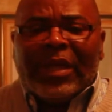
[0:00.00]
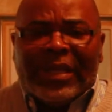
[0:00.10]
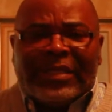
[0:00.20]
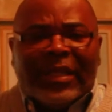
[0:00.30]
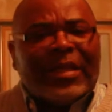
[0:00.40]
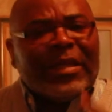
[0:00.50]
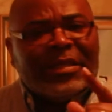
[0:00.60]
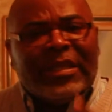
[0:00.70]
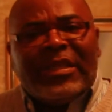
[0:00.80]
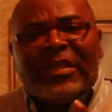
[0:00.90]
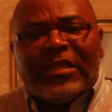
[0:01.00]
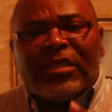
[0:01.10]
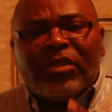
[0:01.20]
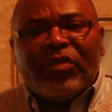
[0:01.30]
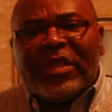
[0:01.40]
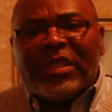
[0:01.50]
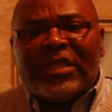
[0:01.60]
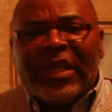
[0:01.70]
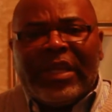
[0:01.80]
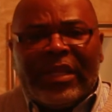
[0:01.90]
Listen, see Sister Teresa
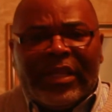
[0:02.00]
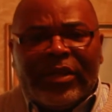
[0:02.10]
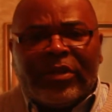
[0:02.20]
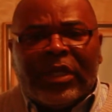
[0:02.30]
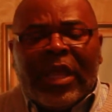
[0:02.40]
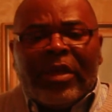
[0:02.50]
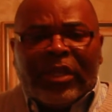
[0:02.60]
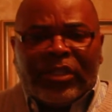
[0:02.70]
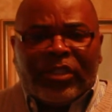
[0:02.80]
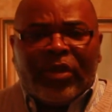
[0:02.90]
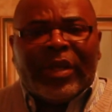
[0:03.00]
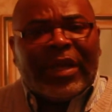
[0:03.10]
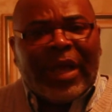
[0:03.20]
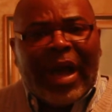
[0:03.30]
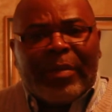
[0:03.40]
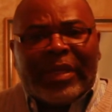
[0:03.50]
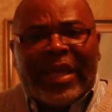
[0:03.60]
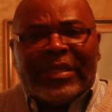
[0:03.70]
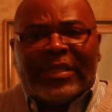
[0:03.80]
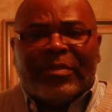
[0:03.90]
Jennings leaders concerning
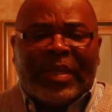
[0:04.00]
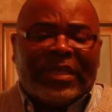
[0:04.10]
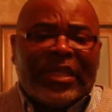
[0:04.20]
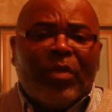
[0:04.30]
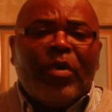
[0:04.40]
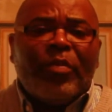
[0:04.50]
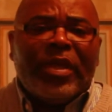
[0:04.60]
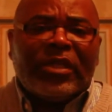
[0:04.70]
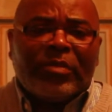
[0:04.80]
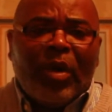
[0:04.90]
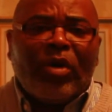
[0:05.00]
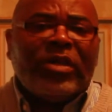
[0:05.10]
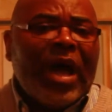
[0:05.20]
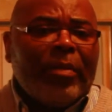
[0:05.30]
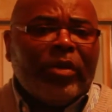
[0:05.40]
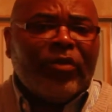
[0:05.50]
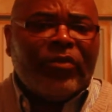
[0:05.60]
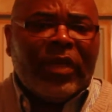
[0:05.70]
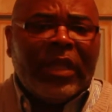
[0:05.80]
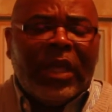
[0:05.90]
accommodations because there will be a small nominal
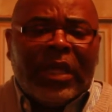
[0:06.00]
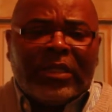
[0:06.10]
fee